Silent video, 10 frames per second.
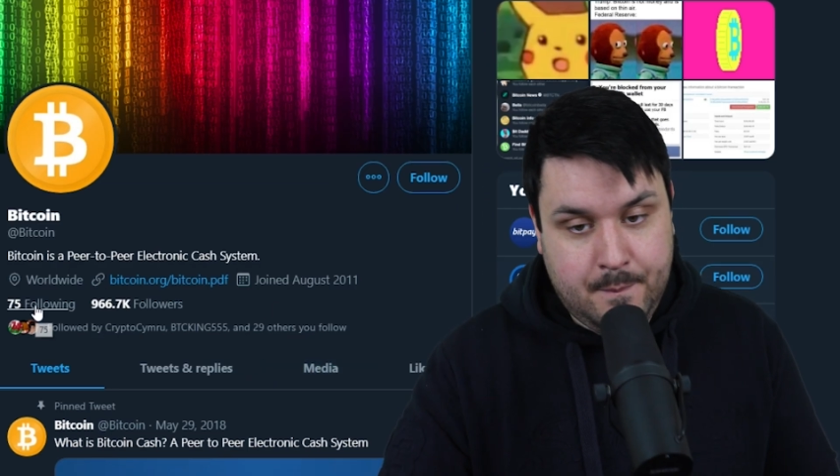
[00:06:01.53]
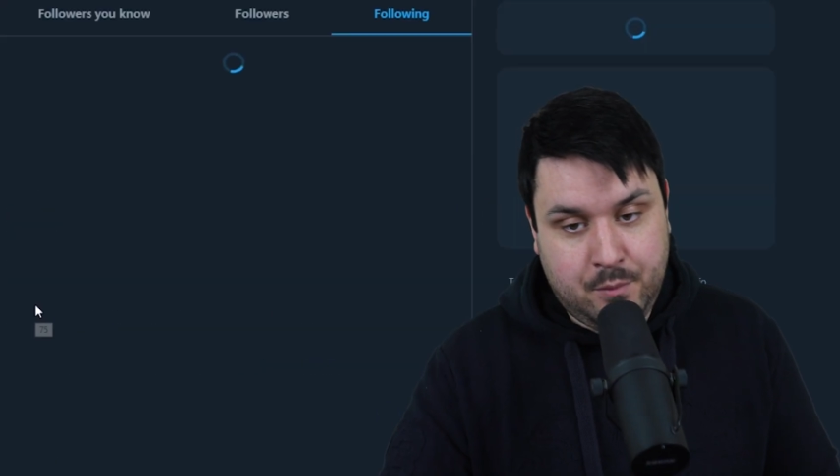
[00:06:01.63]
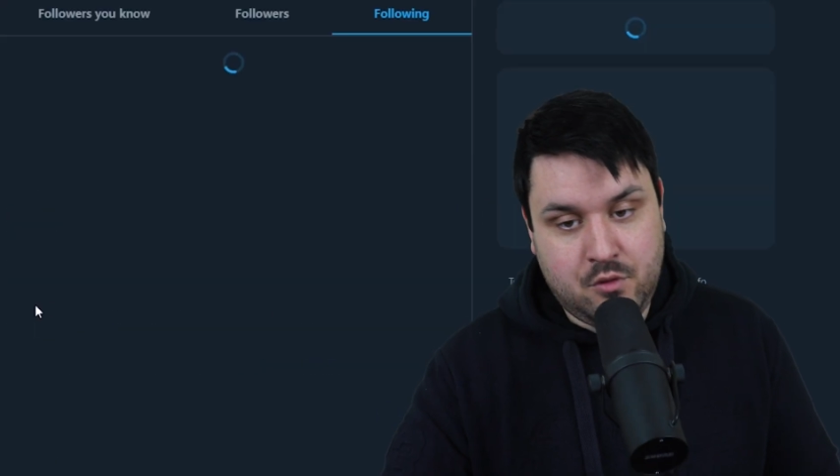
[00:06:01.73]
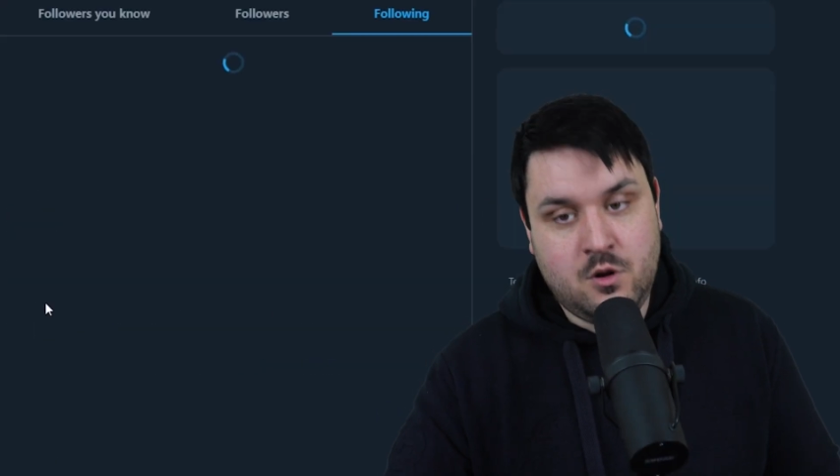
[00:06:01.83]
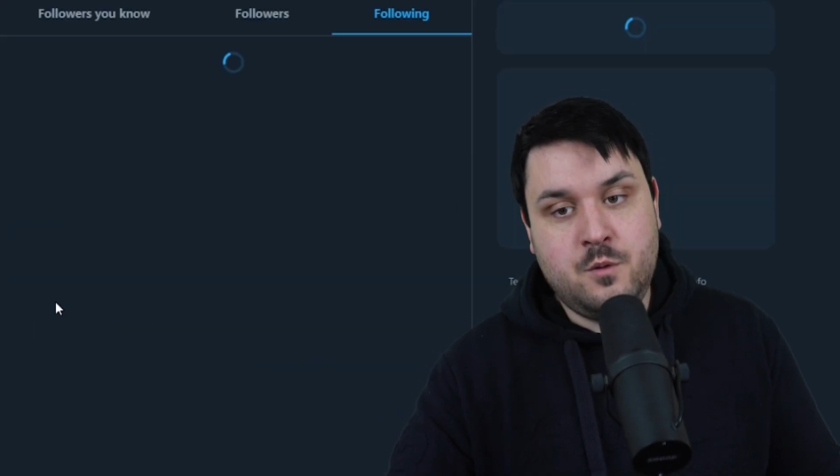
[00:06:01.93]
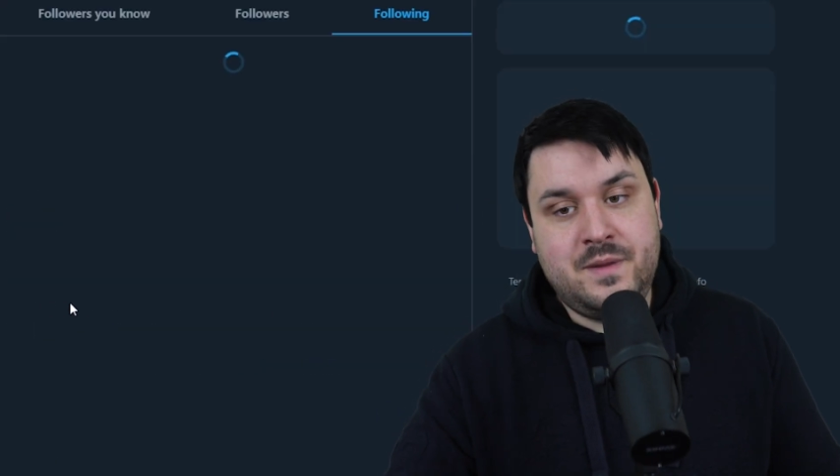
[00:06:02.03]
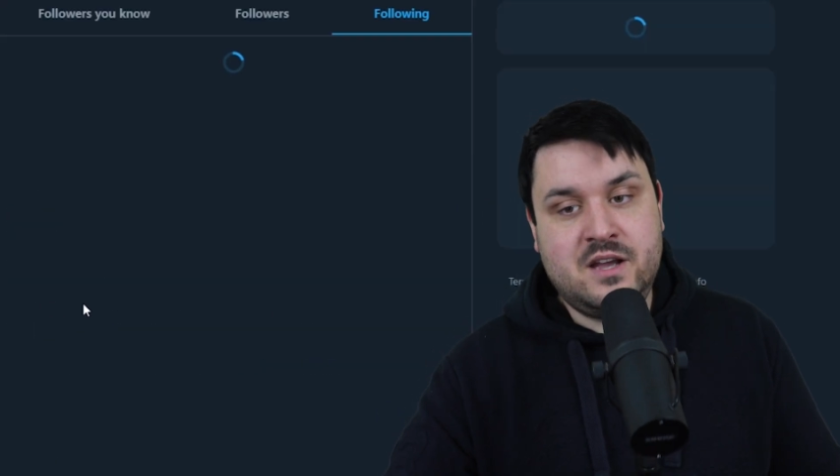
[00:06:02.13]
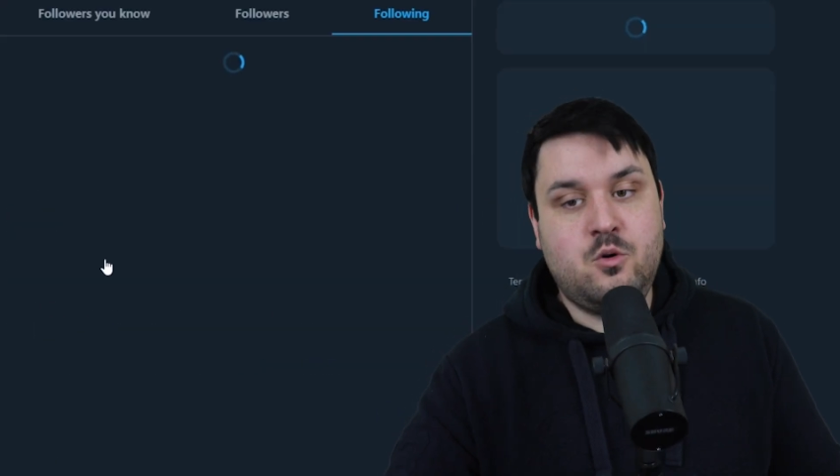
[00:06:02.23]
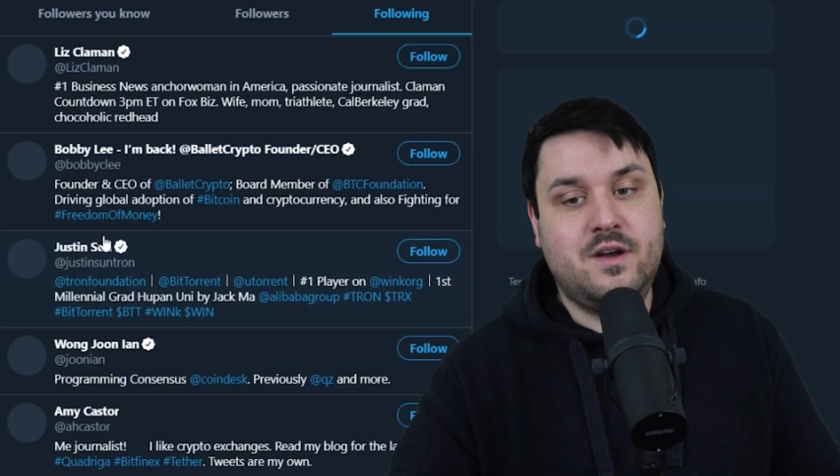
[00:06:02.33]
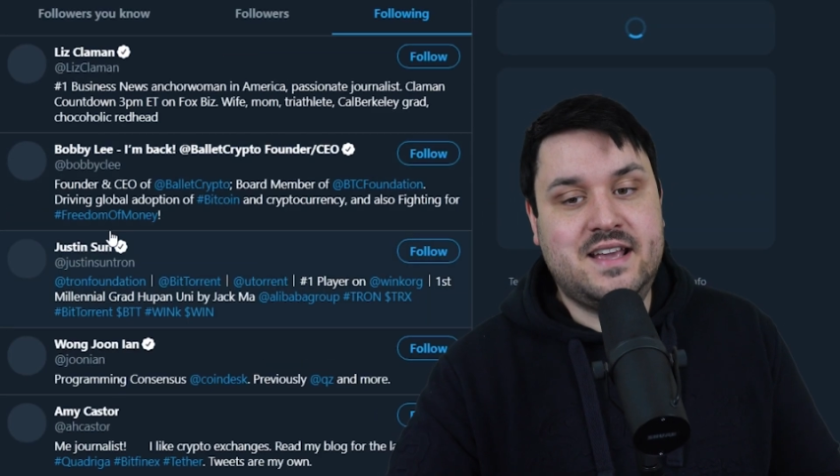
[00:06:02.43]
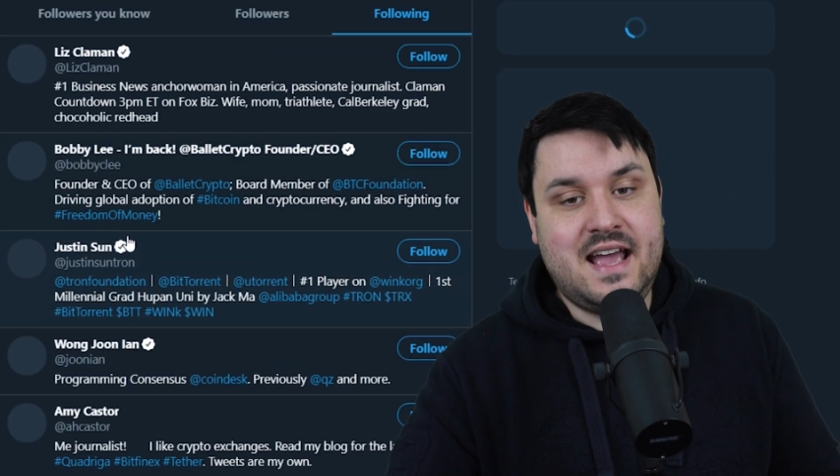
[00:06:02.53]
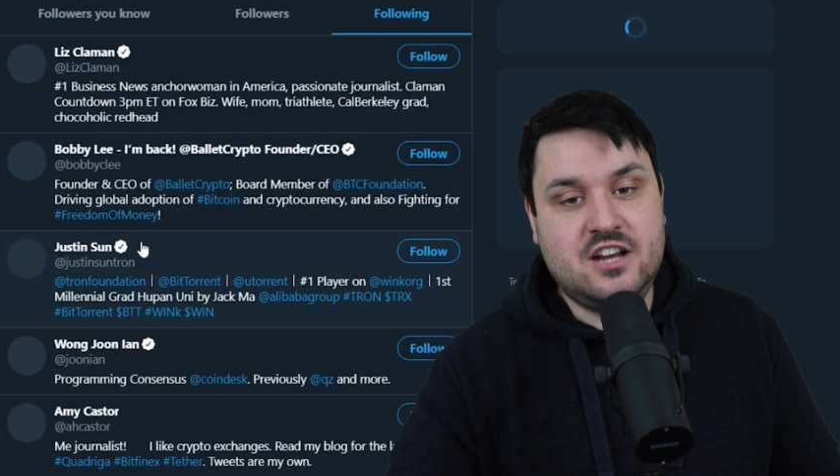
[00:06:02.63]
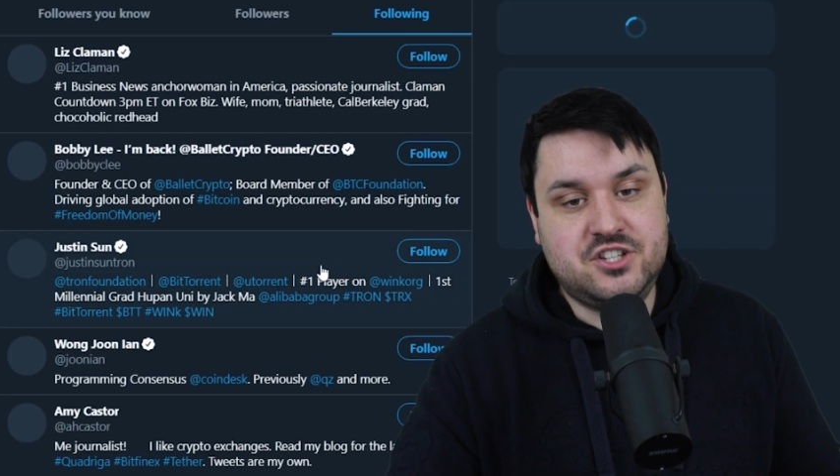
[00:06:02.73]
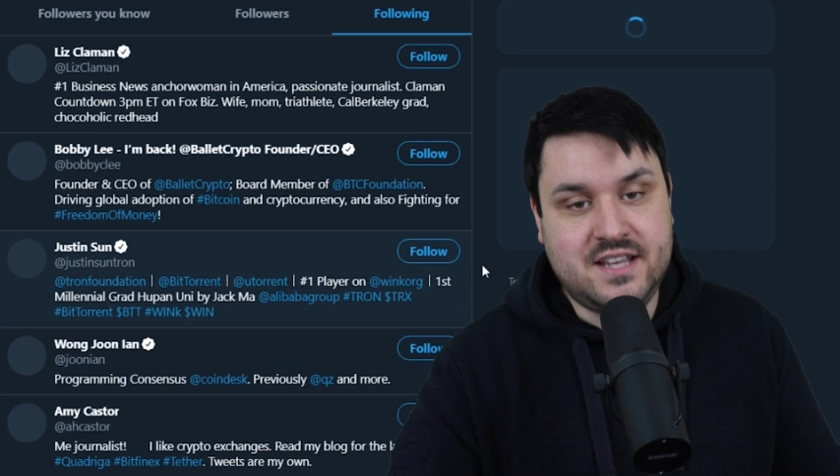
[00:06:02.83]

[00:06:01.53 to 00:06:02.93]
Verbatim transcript: pro Bitcoin Cash